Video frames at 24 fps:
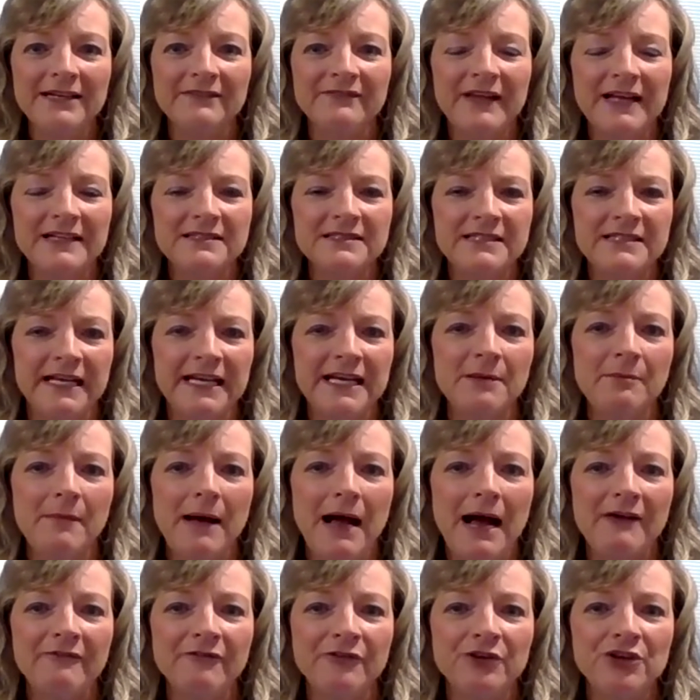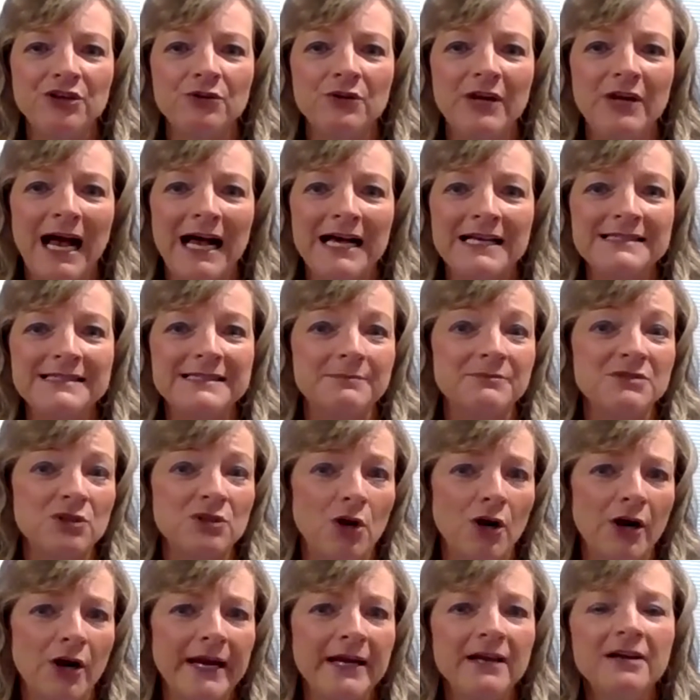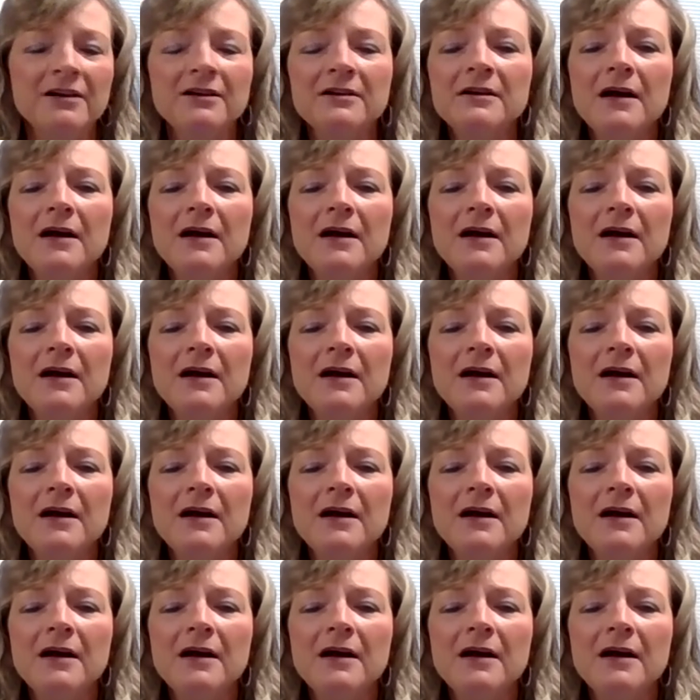If that's TMI for you guys, I'm sorry.